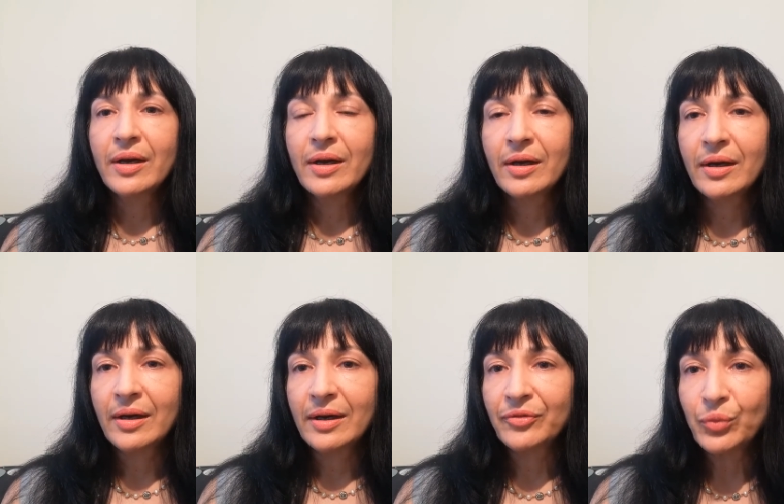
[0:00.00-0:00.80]

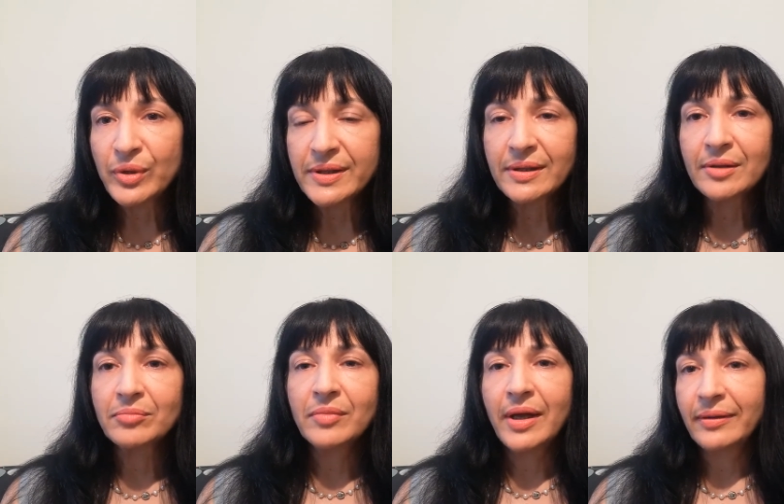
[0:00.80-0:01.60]
of
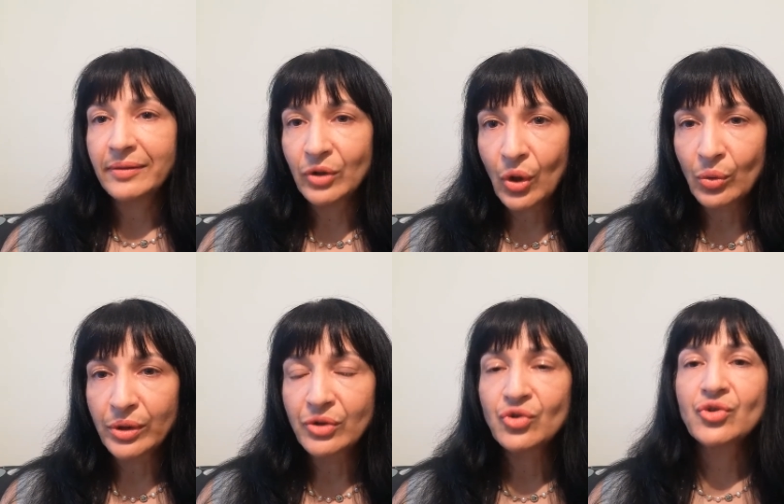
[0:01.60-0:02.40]
wisdom and
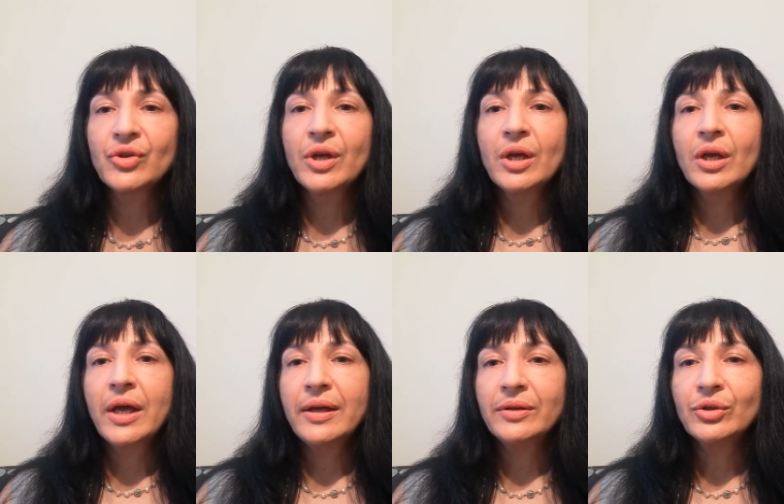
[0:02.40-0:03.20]
knowledge,
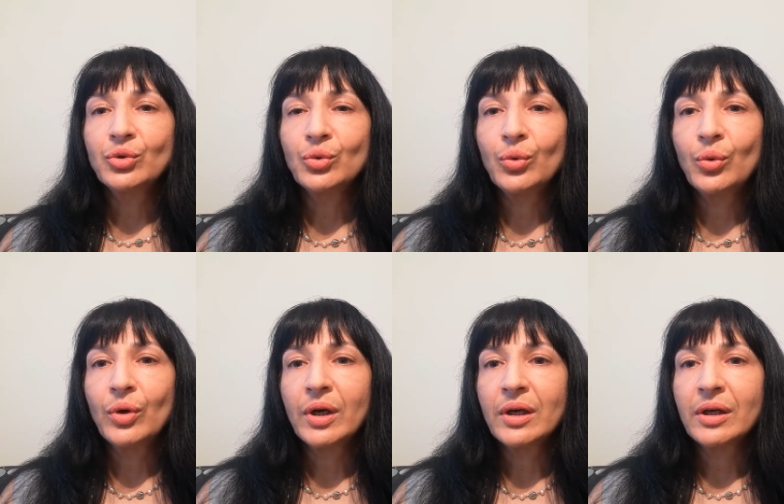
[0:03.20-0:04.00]
and to
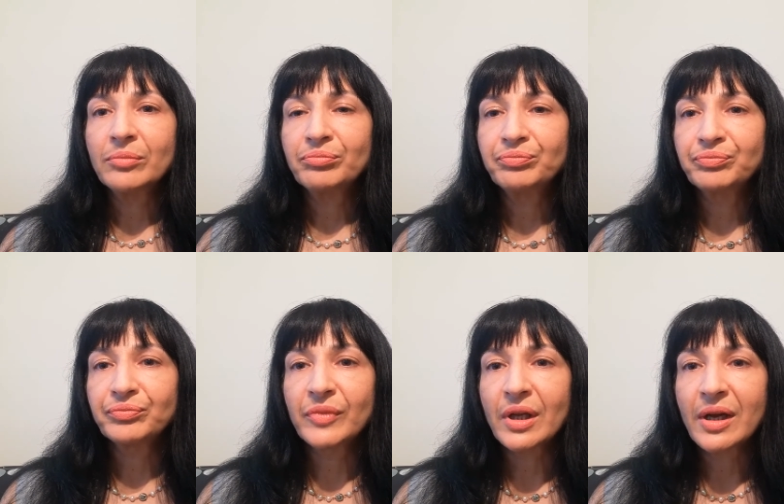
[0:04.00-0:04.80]

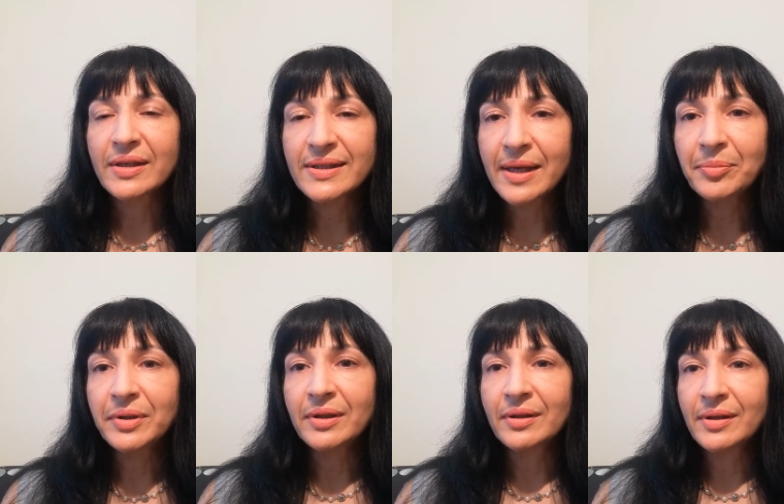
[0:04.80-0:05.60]

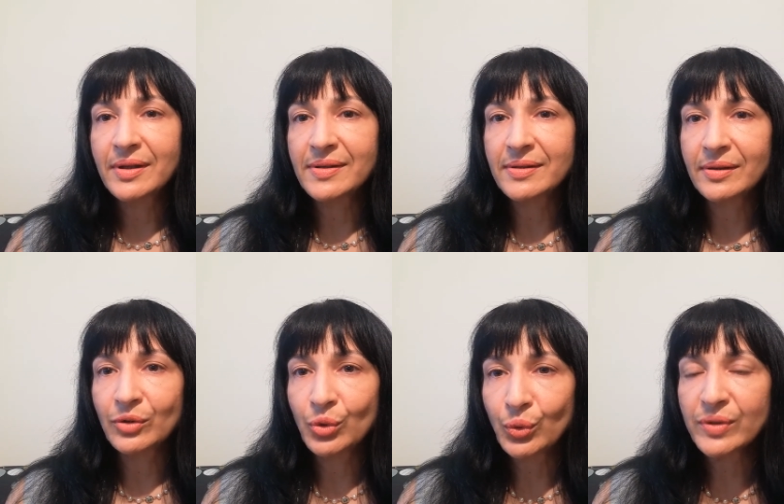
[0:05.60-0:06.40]
accept His
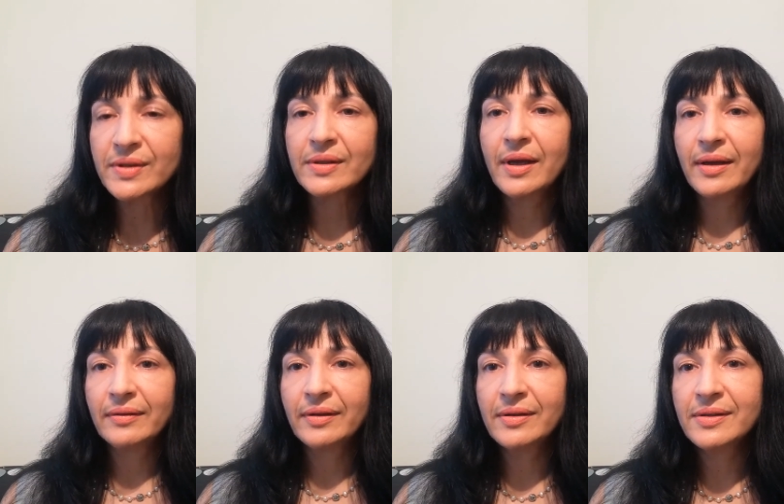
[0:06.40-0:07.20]
truths
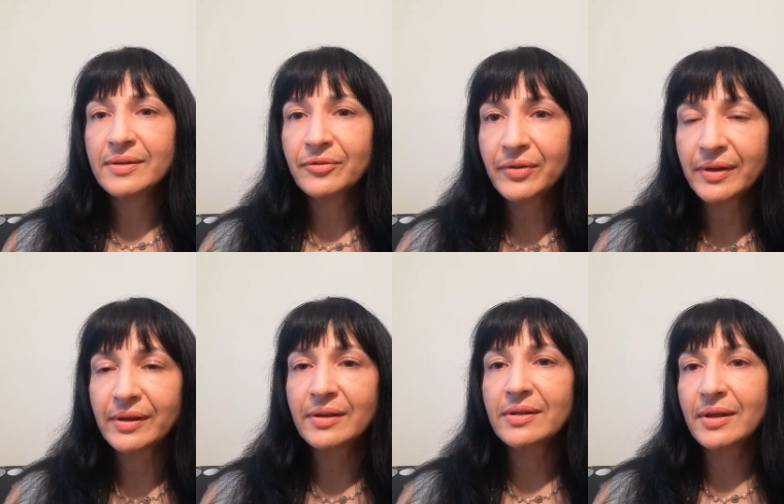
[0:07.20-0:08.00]
and His
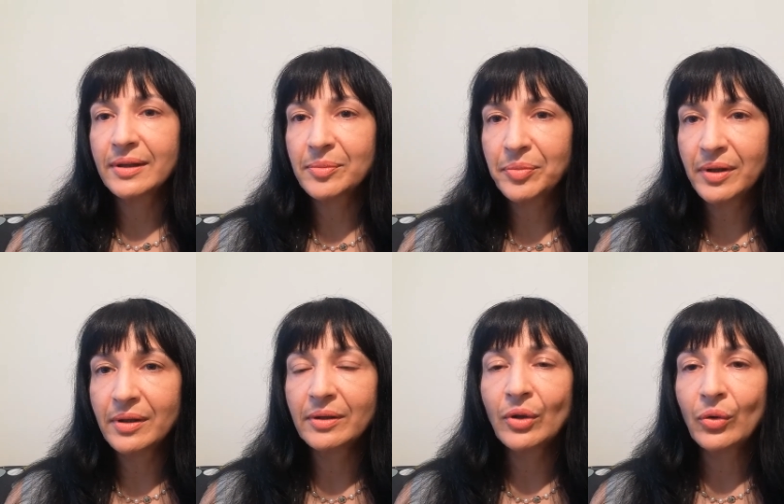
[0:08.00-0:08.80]
verdict and
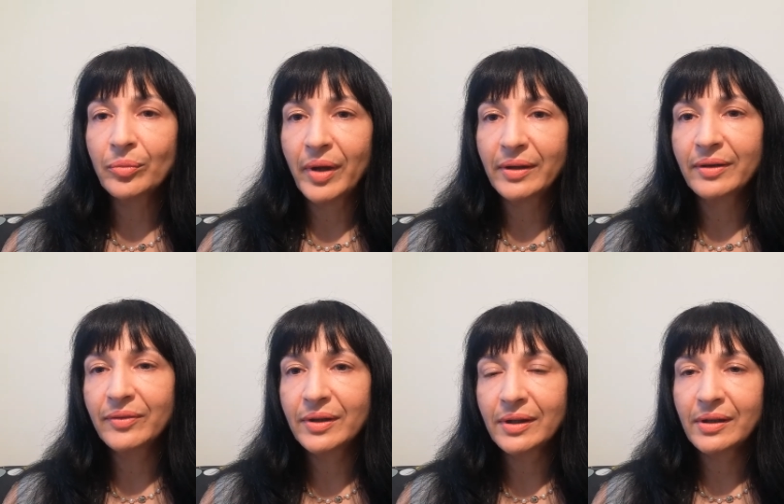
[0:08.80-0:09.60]
opinion on many of
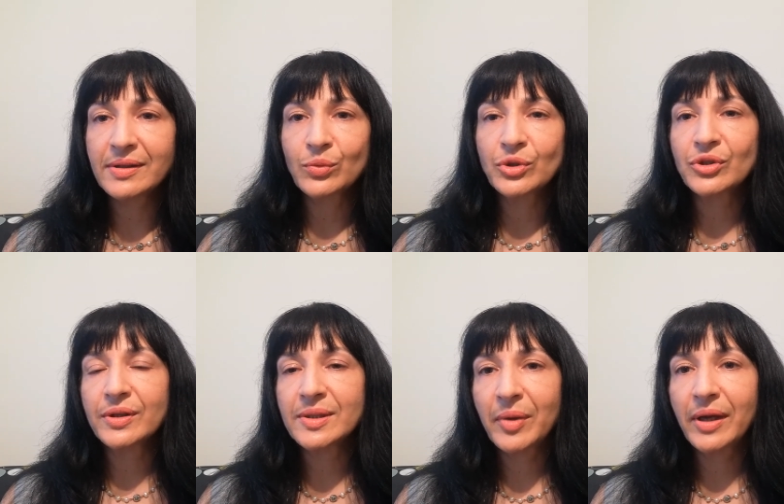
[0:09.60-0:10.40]
the things which are
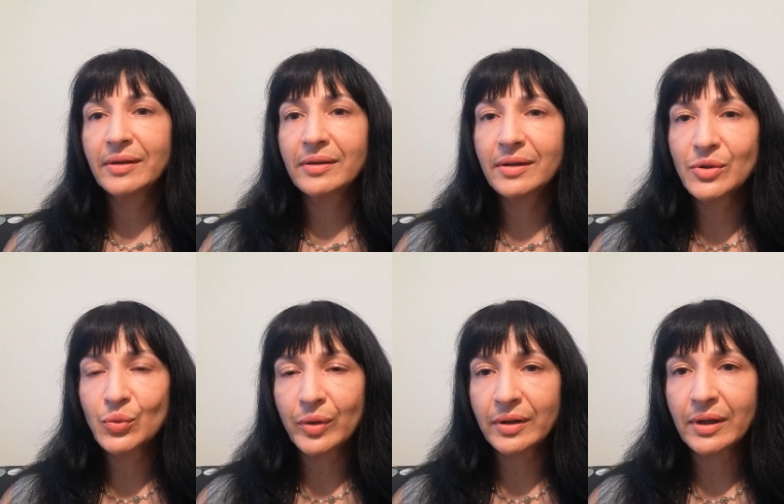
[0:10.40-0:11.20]
displayed in
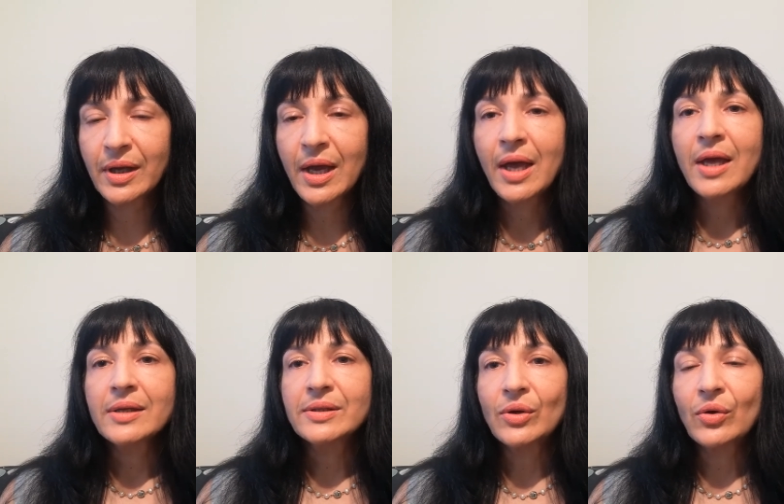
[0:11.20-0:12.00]
His Word.
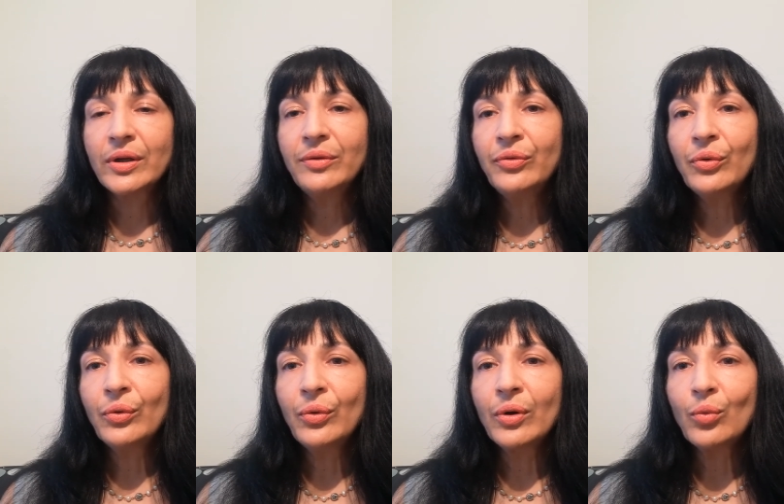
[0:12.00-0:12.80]
So if
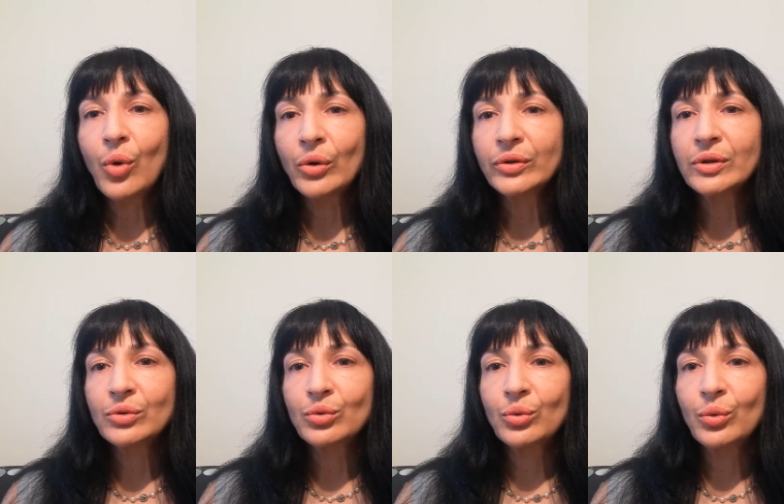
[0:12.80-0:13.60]
you want to